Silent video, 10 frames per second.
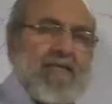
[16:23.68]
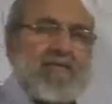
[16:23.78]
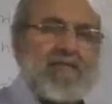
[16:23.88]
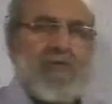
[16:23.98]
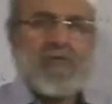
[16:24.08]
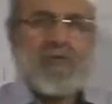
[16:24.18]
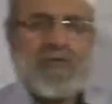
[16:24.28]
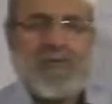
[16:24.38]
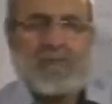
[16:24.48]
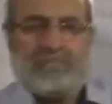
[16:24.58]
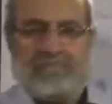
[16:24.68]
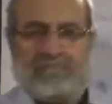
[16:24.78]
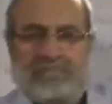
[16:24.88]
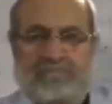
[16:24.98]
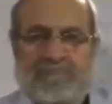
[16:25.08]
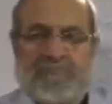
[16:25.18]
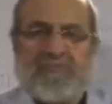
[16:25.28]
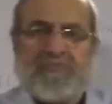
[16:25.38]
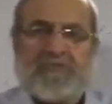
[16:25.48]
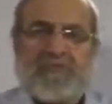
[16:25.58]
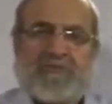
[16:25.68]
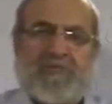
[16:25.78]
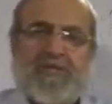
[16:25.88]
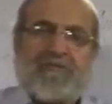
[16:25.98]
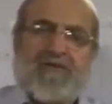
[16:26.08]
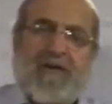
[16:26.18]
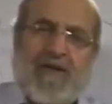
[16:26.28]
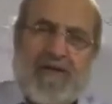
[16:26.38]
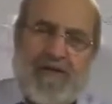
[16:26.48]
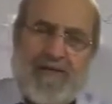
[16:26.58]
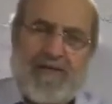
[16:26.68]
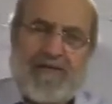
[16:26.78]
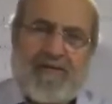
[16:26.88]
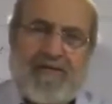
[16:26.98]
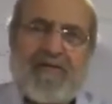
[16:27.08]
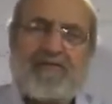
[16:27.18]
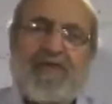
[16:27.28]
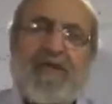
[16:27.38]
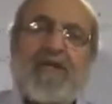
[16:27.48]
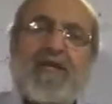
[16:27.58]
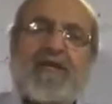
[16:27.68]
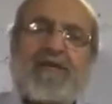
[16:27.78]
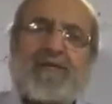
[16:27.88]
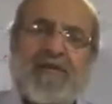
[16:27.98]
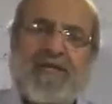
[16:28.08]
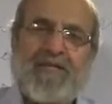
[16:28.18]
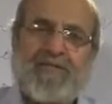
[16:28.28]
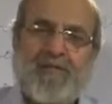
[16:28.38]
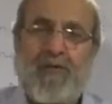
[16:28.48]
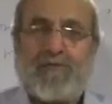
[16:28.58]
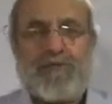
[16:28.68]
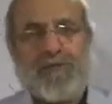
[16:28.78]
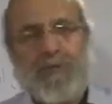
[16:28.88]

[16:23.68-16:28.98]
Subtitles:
is going to signify, convey the meanings of